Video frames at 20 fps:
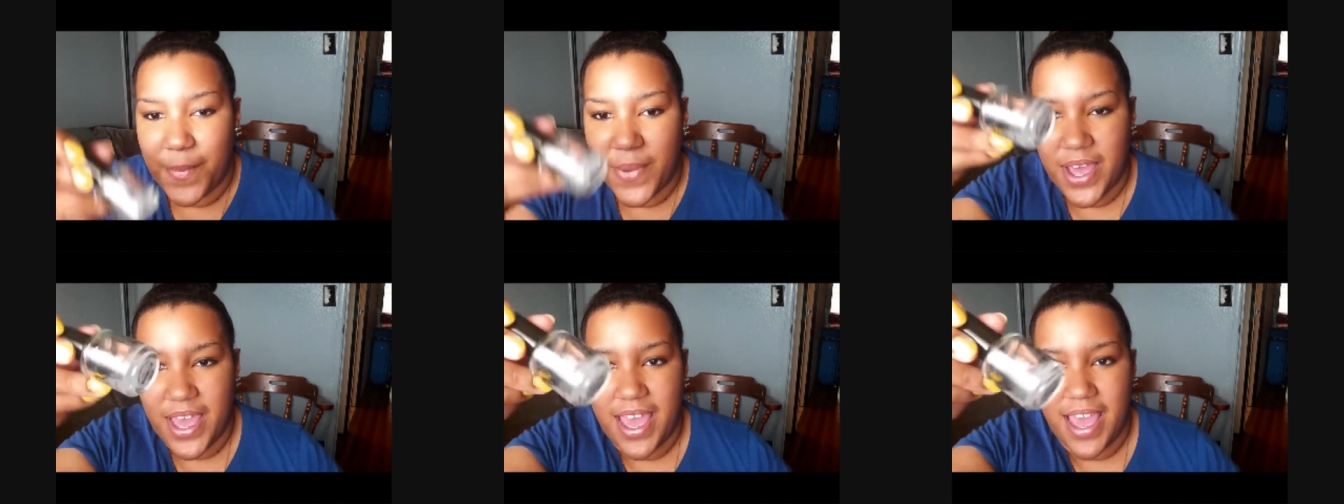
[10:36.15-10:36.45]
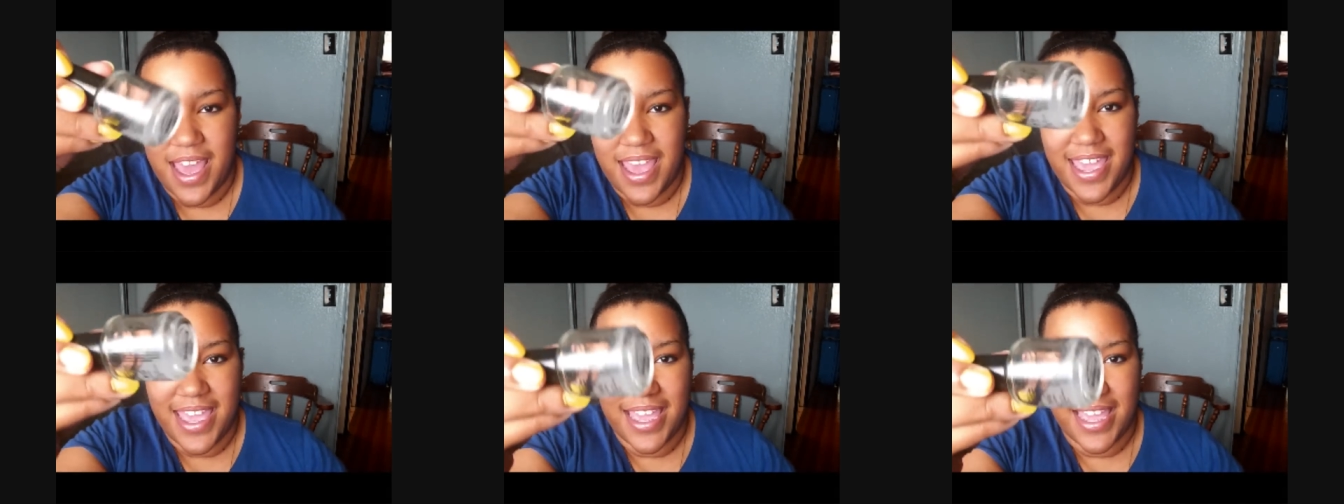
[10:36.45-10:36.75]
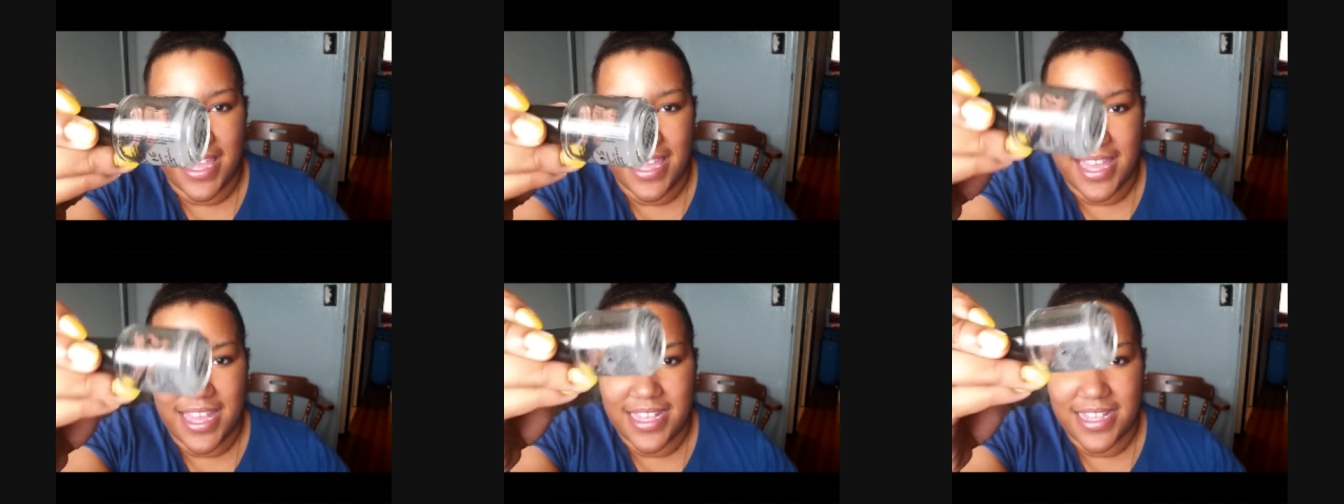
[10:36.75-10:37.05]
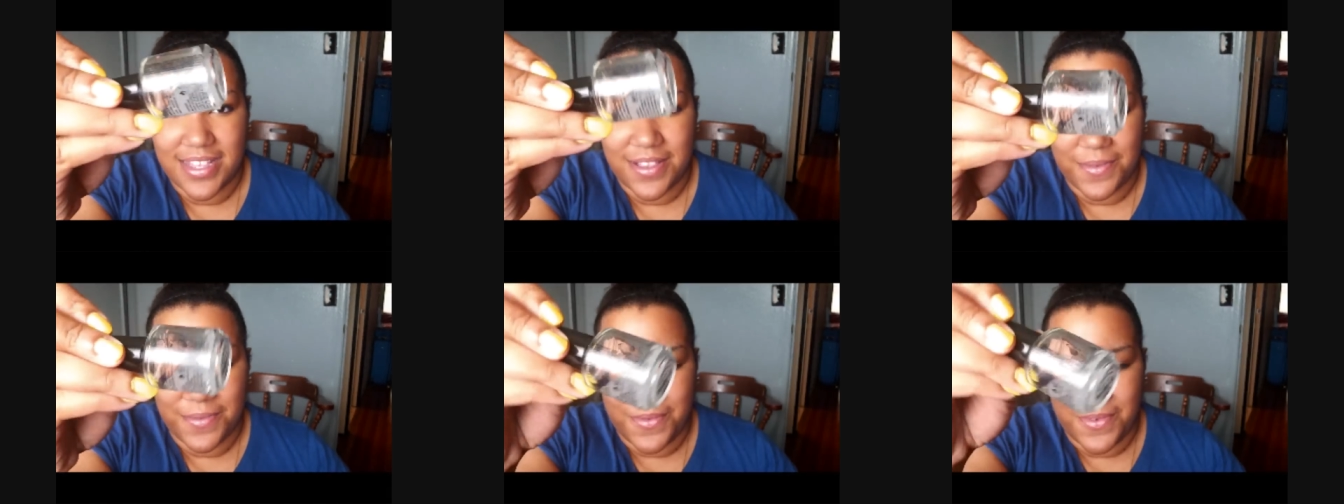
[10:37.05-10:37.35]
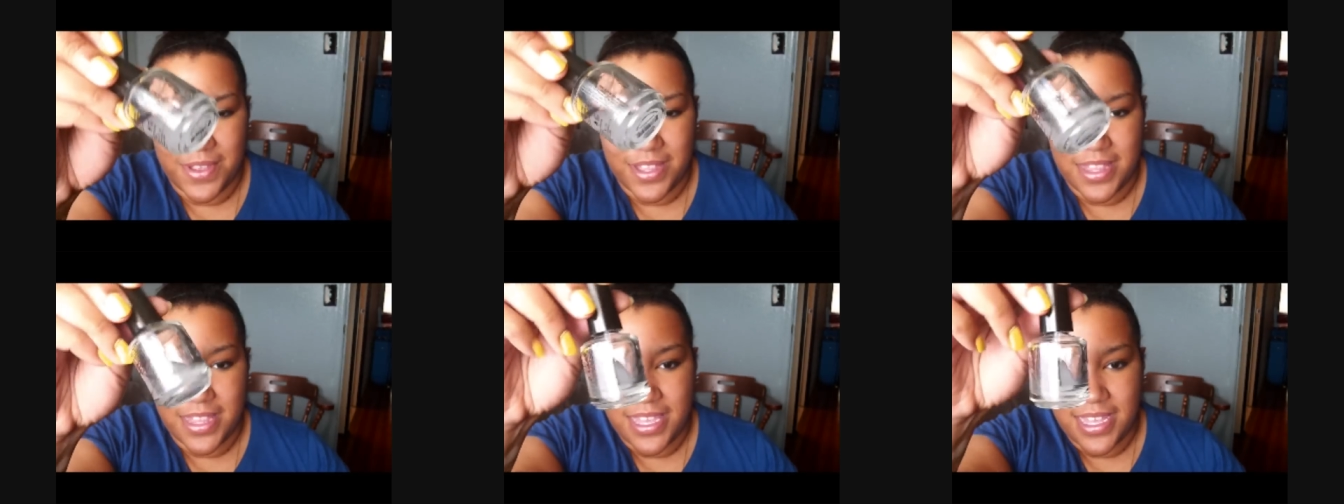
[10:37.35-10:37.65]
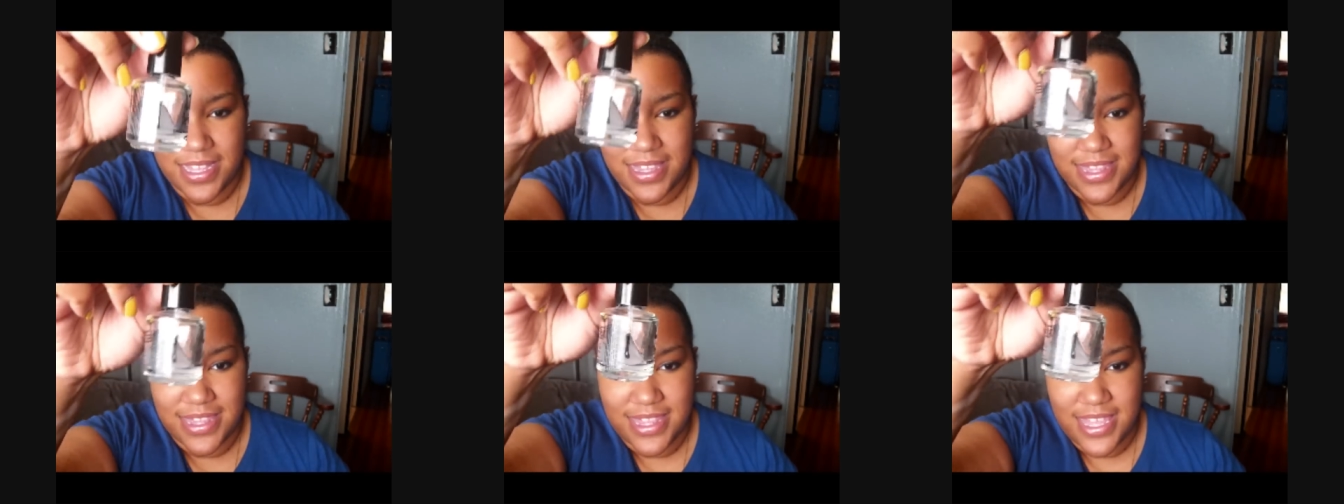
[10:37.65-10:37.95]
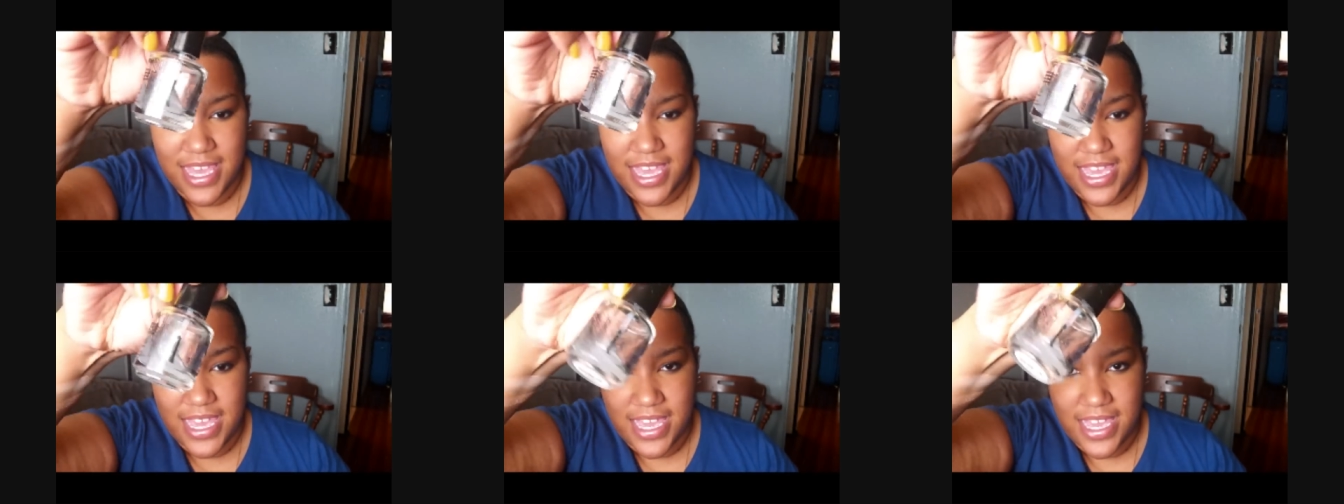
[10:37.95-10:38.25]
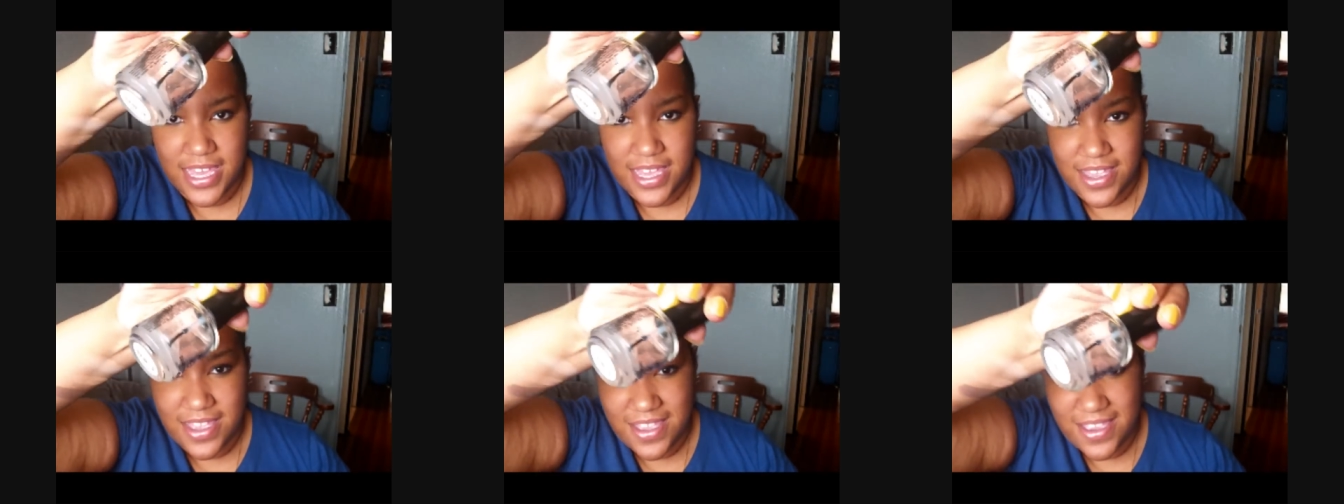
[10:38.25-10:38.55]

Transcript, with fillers: but it gets really thick,